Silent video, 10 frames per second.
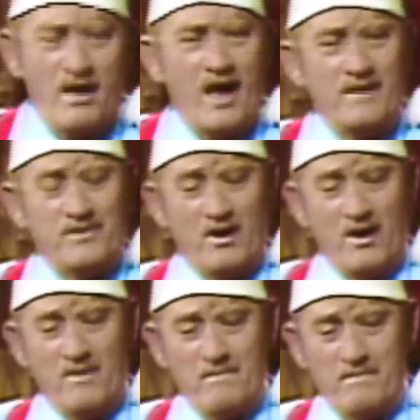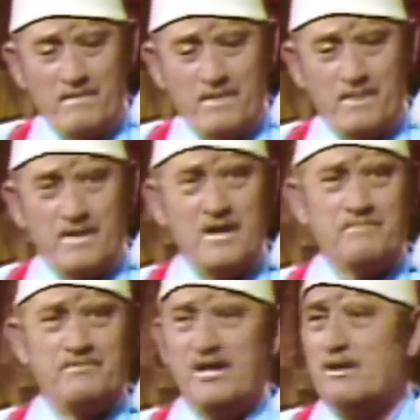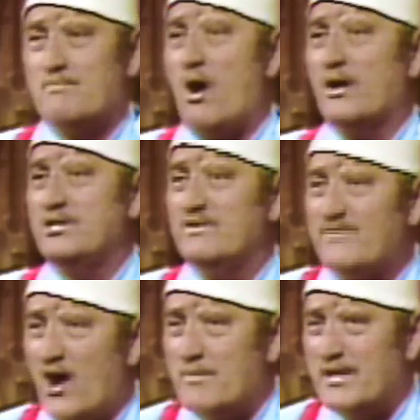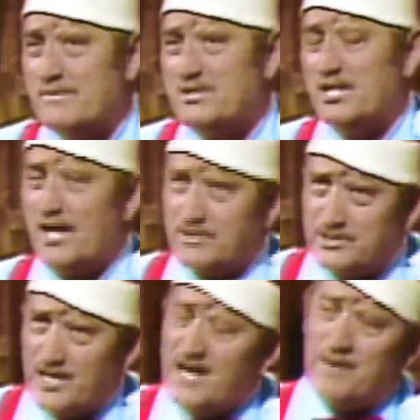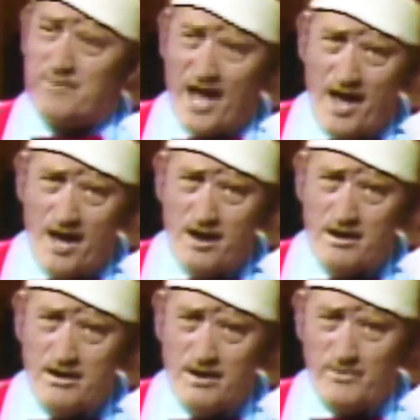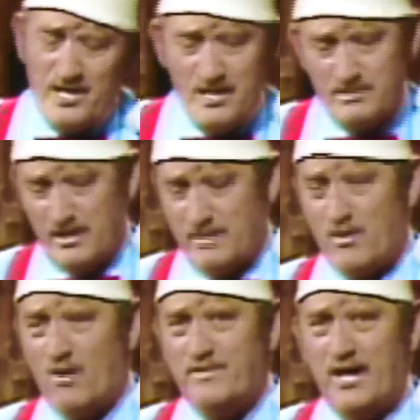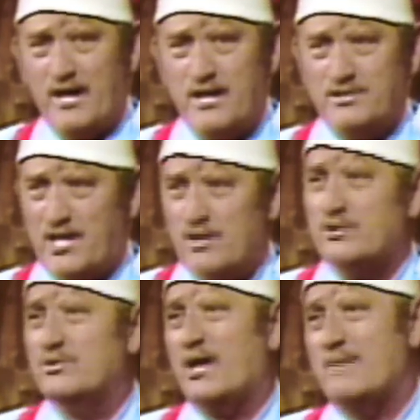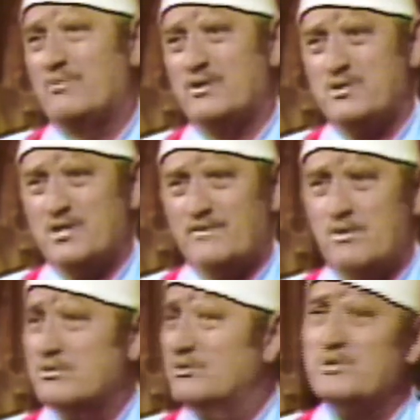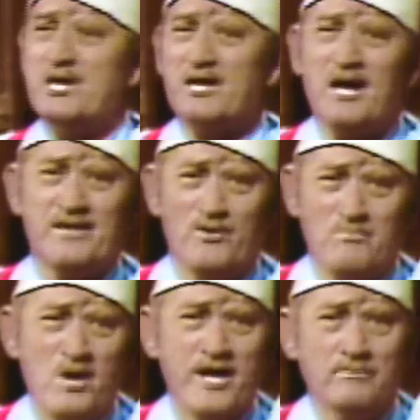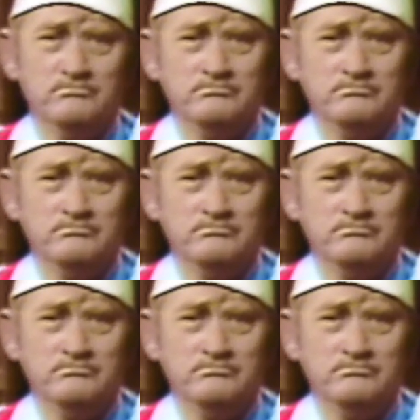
And he done mortgaged the farm and everything else to get him there. And when he sent him off there, he said, look, you can't brought yourself home because we ain't got no money.